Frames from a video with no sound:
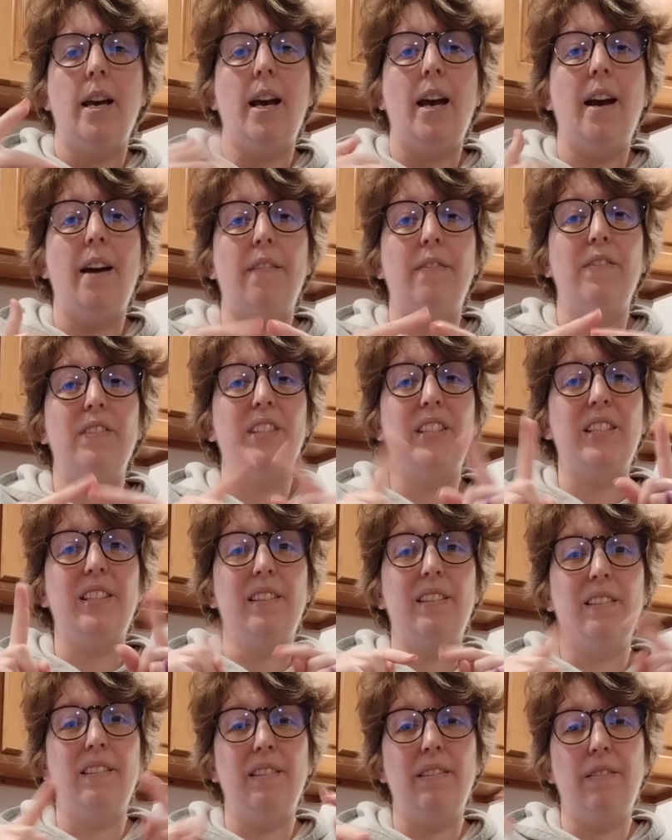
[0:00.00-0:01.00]
Have
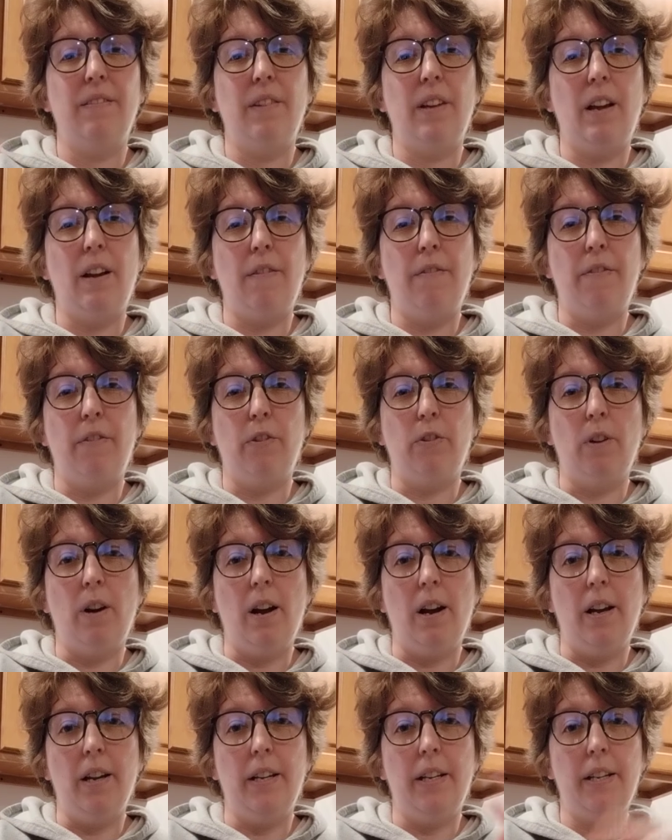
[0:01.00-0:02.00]
a
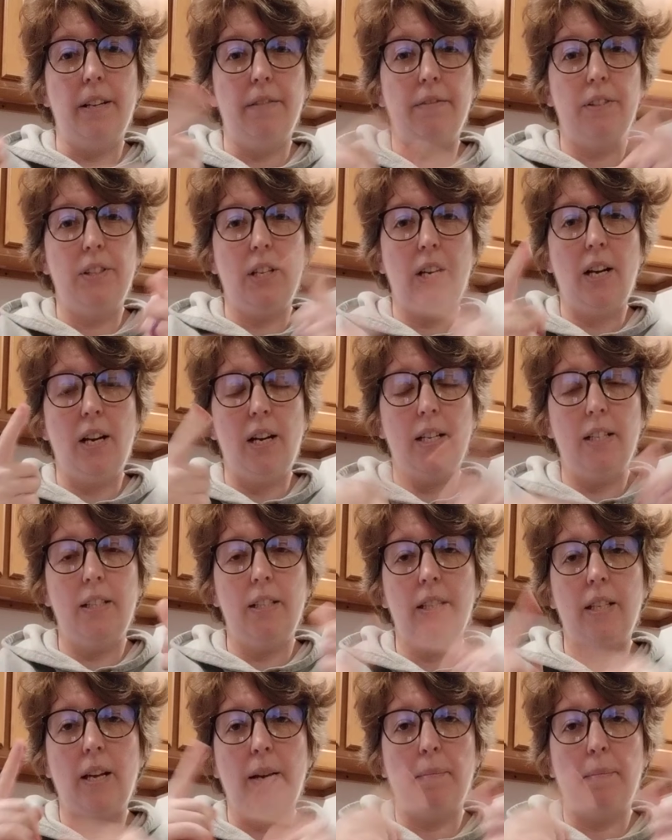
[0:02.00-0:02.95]
variety of signs.